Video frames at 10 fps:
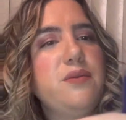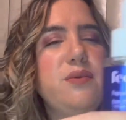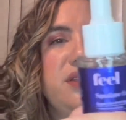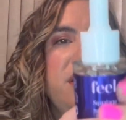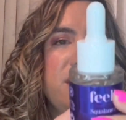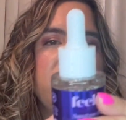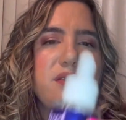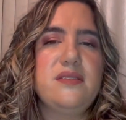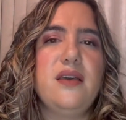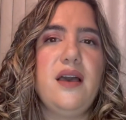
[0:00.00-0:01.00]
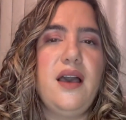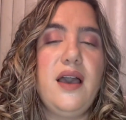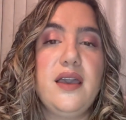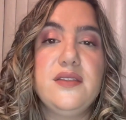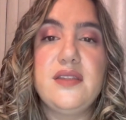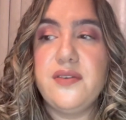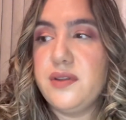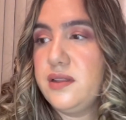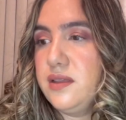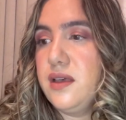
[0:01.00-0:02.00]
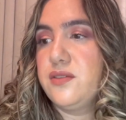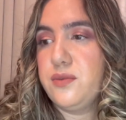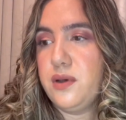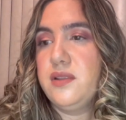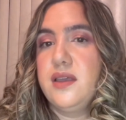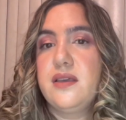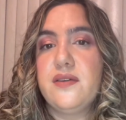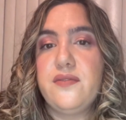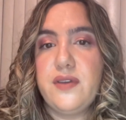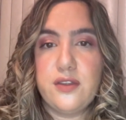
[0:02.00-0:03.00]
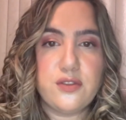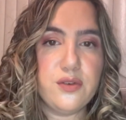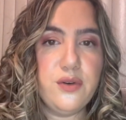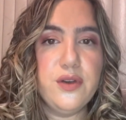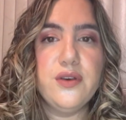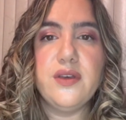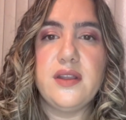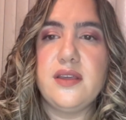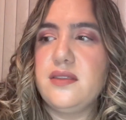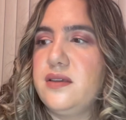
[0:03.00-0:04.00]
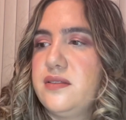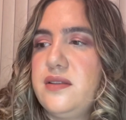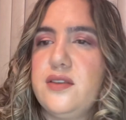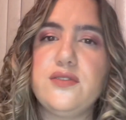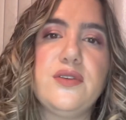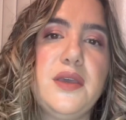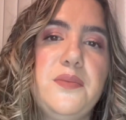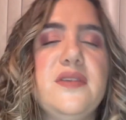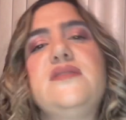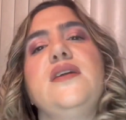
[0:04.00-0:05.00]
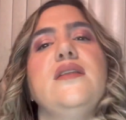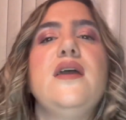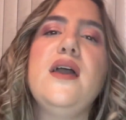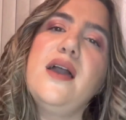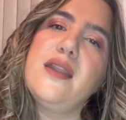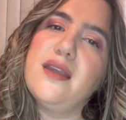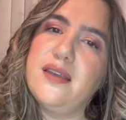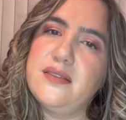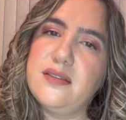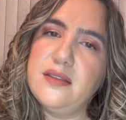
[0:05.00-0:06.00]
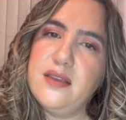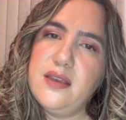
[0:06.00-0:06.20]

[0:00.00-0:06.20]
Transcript: Really nice. I definitely as well like facial oil, and I think it's nice to keep the skin nice and